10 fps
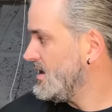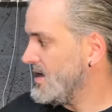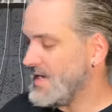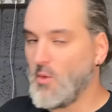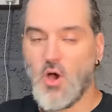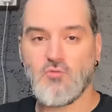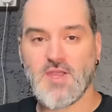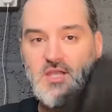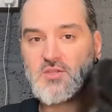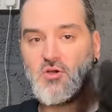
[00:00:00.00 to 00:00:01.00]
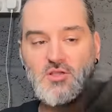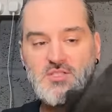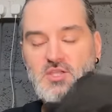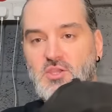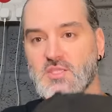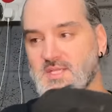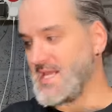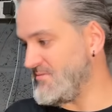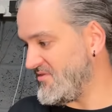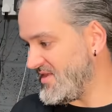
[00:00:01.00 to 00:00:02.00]
Now, I recognise the
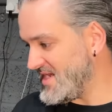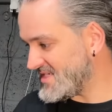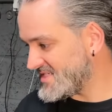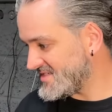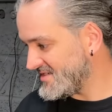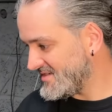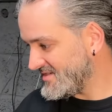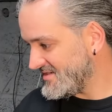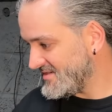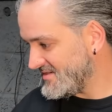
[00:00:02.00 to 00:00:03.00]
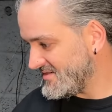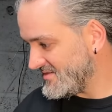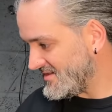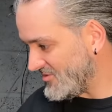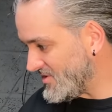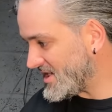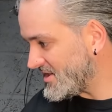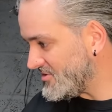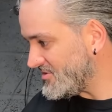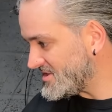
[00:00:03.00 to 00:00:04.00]
username for this. I
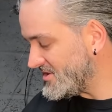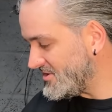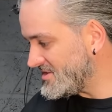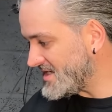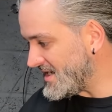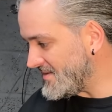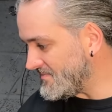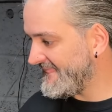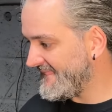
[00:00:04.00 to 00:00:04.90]
recognise the username.